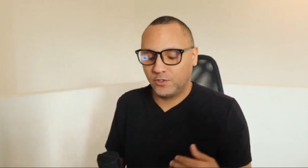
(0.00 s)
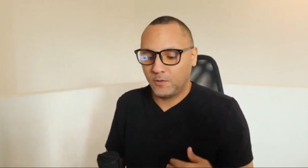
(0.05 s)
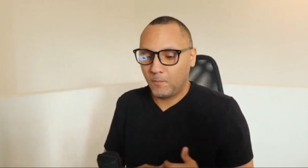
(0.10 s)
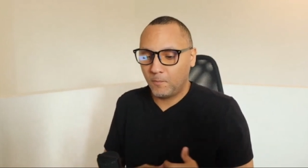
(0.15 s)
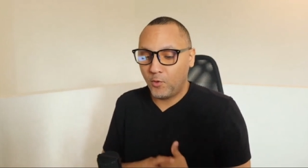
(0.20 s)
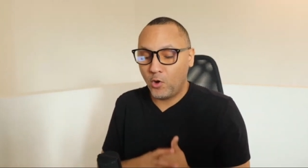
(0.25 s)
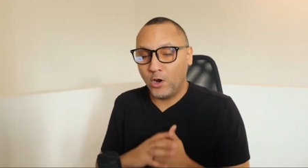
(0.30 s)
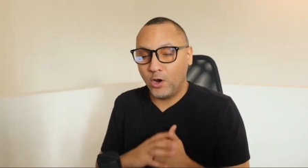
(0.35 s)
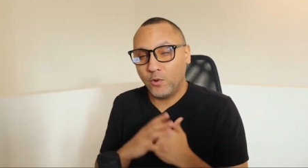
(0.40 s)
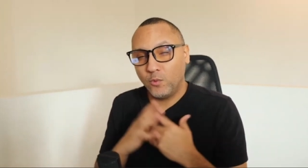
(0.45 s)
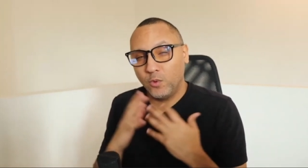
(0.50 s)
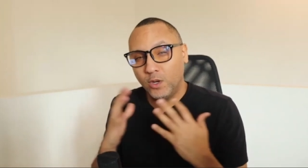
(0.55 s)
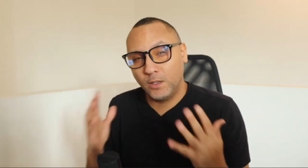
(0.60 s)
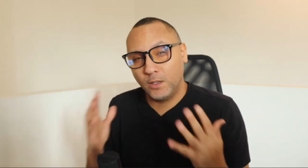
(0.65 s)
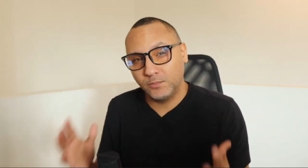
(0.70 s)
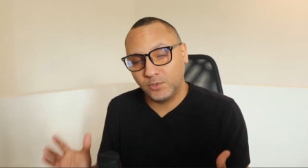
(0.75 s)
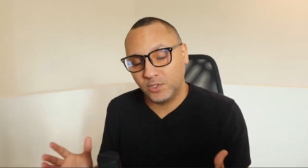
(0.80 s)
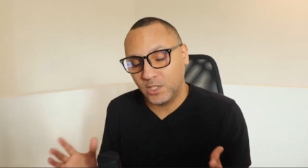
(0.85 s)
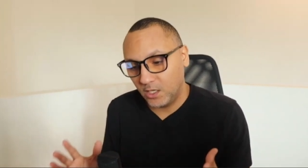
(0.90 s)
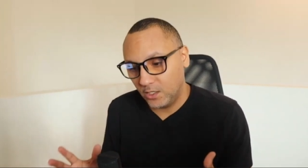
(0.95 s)
Part of what I'm
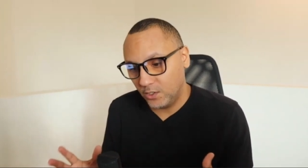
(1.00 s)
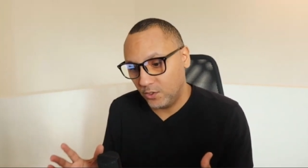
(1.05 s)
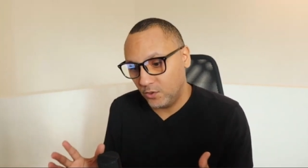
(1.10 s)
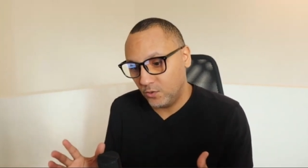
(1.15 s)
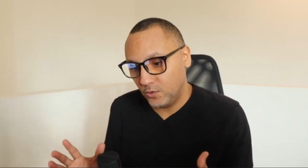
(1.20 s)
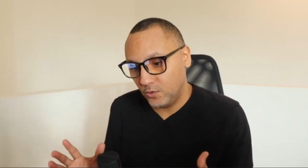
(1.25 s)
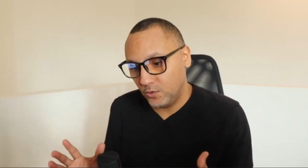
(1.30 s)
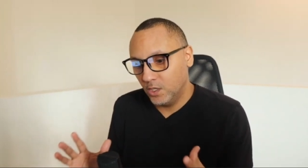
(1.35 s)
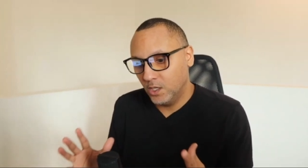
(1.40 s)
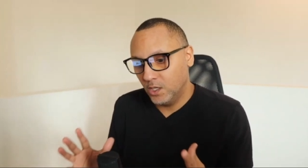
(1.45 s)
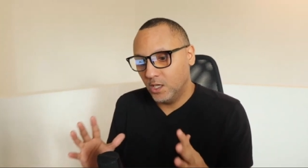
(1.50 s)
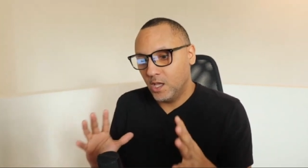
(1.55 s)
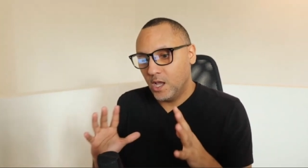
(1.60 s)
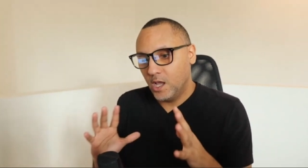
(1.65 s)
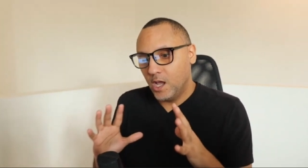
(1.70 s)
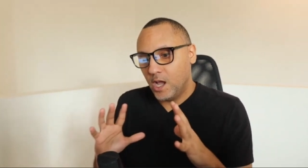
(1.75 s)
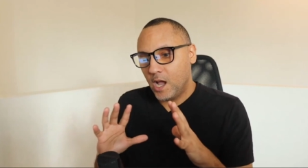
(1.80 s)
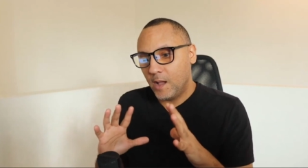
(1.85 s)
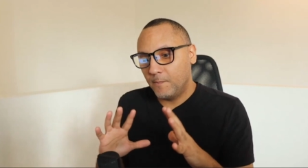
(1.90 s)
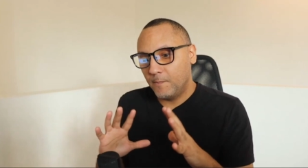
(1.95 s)
telling you,
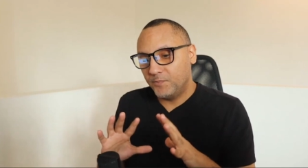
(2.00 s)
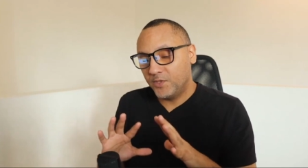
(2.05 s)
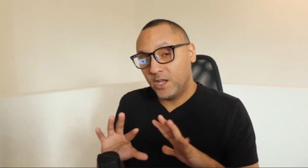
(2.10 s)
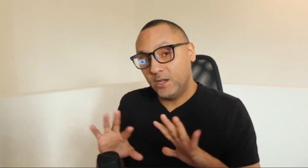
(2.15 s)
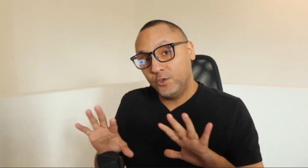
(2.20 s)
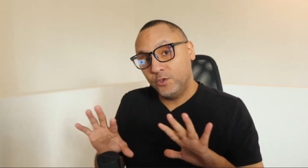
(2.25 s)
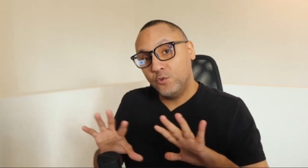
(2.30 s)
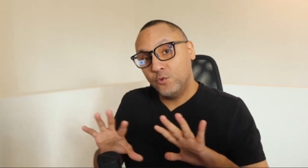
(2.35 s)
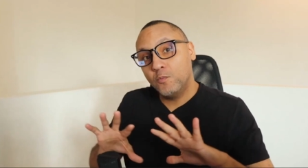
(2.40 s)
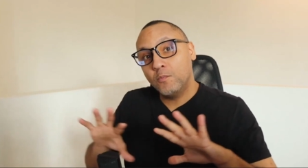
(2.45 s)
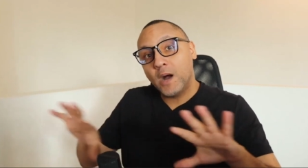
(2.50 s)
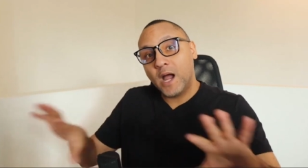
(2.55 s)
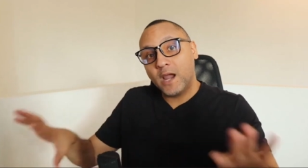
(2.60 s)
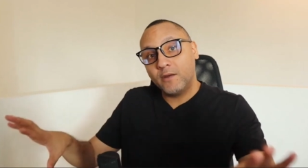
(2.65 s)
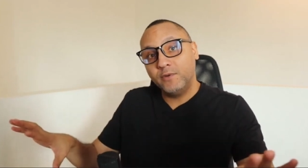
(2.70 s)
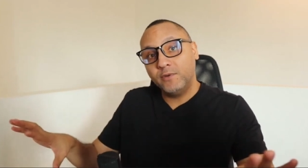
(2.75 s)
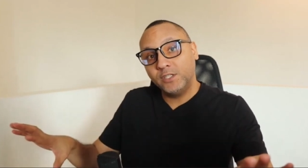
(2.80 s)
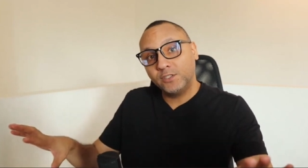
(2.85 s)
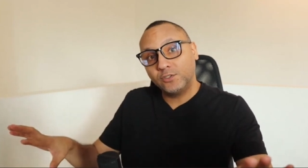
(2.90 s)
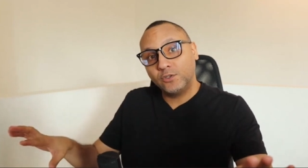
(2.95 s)
I'm telling you my
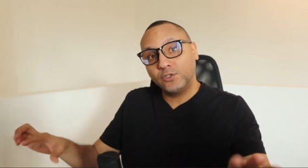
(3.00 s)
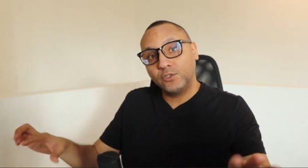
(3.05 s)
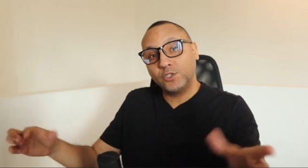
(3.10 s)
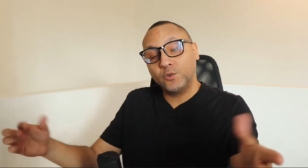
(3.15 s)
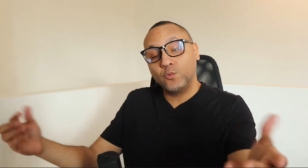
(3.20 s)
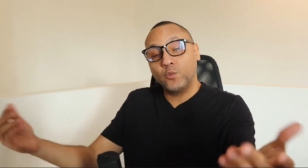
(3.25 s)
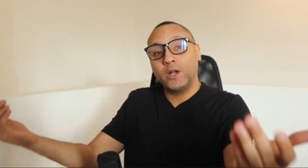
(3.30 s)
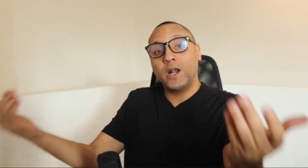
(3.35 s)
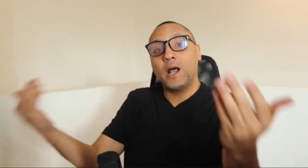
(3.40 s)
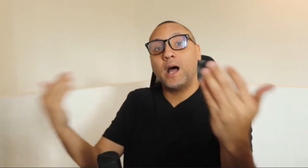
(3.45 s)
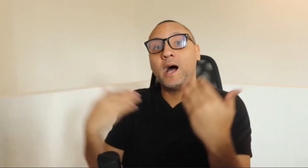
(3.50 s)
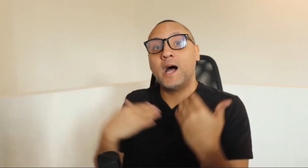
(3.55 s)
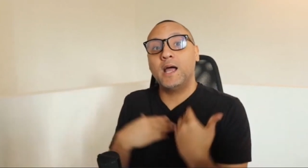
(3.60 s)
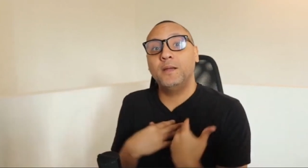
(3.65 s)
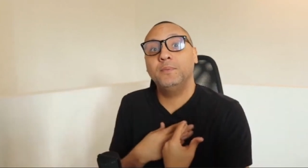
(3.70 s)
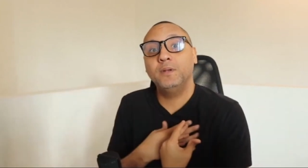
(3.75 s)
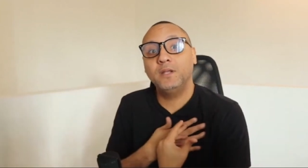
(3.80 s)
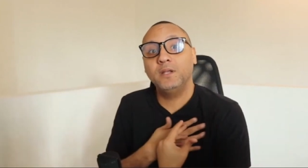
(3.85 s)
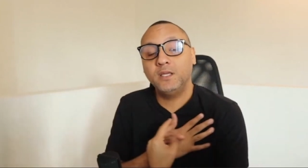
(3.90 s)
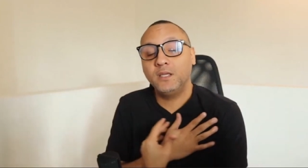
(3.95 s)
research and what I
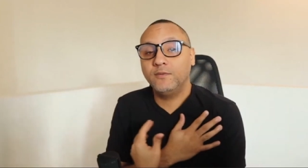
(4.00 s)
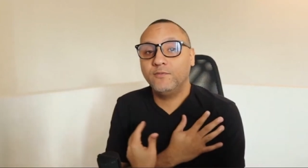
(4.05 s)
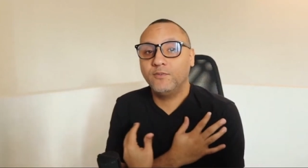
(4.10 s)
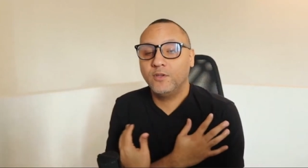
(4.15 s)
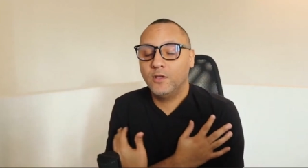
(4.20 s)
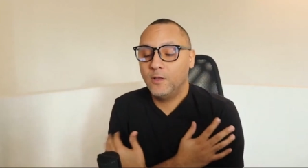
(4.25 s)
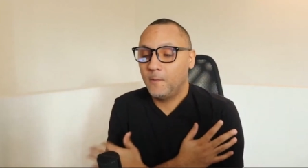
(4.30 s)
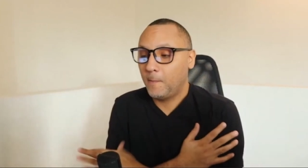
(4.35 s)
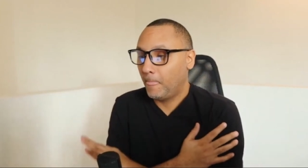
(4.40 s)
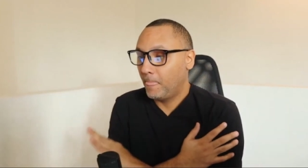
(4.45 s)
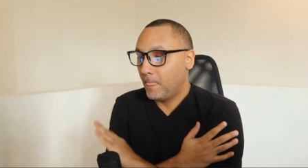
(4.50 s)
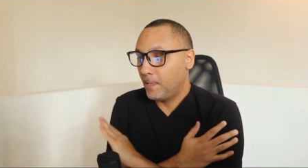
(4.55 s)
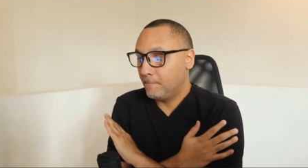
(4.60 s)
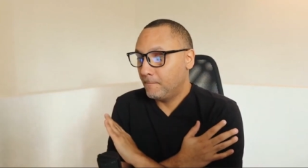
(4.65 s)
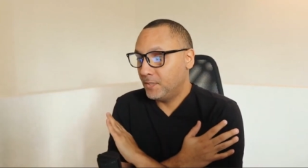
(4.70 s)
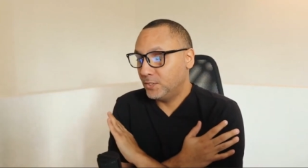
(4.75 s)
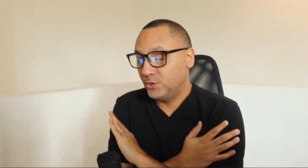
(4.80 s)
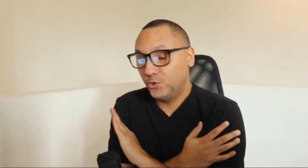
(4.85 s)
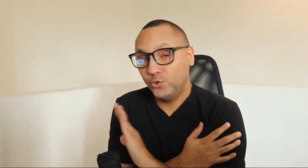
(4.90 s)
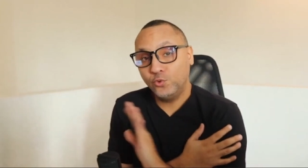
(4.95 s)
believe,
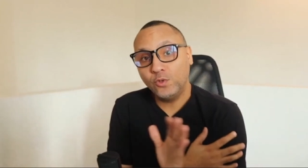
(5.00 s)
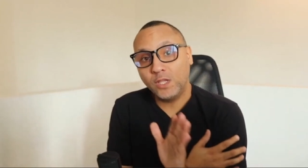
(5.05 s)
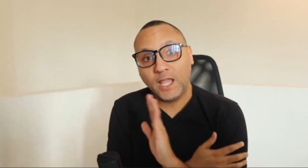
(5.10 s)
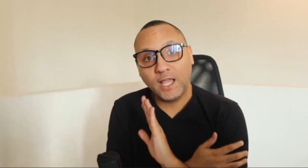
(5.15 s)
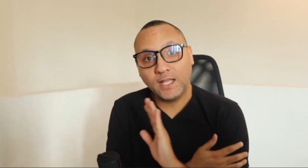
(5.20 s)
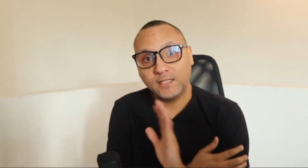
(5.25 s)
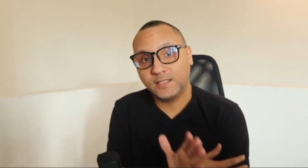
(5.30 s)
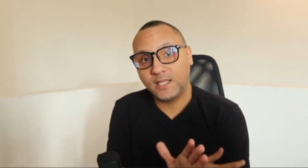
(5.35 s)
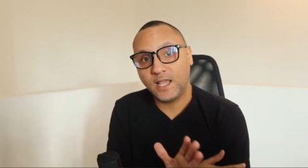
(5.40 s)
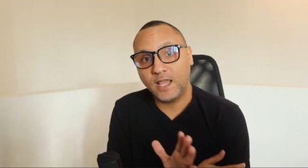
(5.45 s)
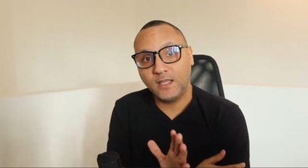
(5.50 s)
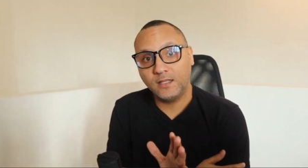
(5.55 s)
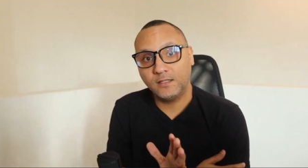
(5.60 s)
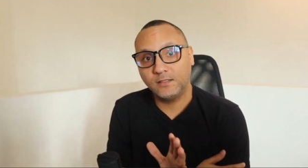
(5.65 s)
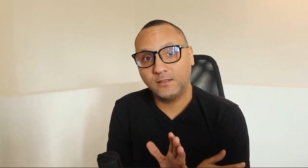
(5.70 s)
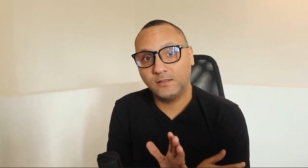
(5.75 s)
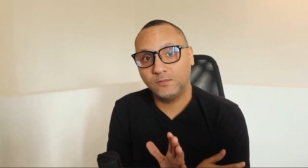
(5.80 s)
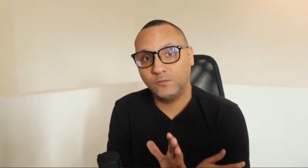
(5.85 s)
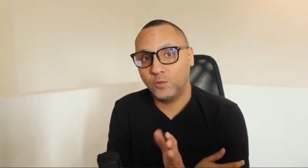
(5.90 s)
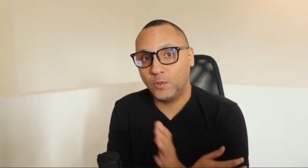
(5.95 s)
but you can't take
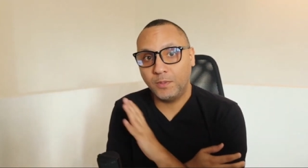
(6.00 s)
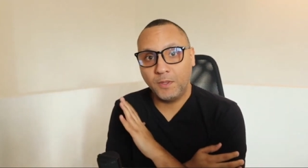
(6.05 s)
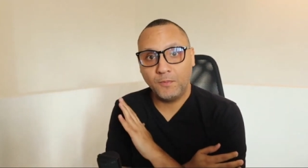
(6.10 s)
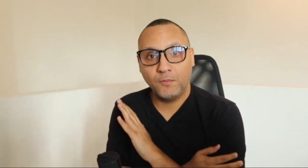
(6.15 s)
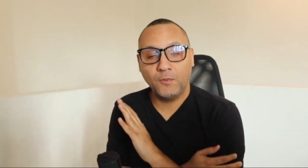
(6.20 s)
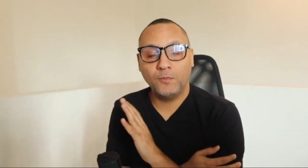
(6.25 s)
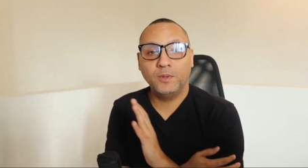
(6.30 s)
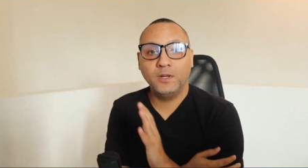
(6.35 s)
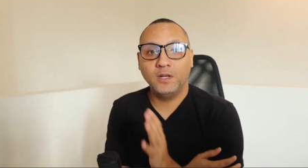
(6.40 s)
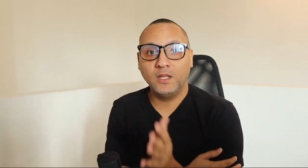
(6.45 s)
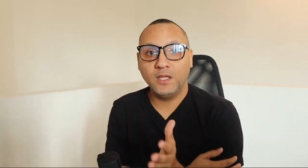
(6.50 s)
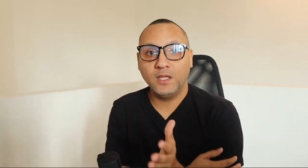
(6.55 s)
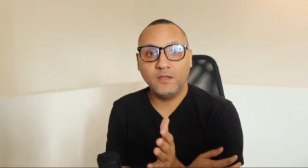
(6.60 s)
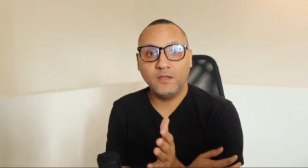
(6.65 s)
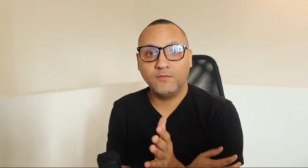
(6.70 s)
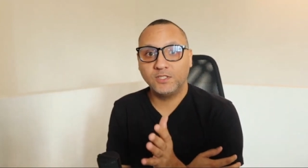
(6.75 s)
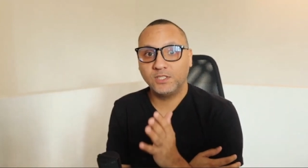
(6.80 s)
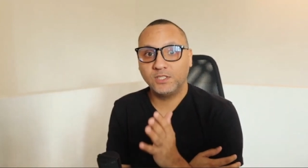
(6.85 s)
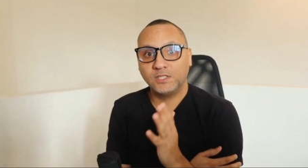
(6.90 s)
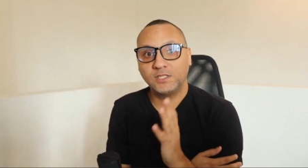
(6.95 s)
what people believe
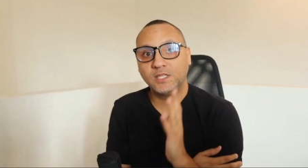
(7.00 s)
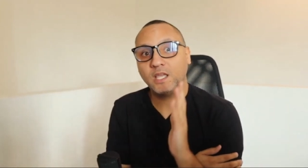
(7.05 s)
and just take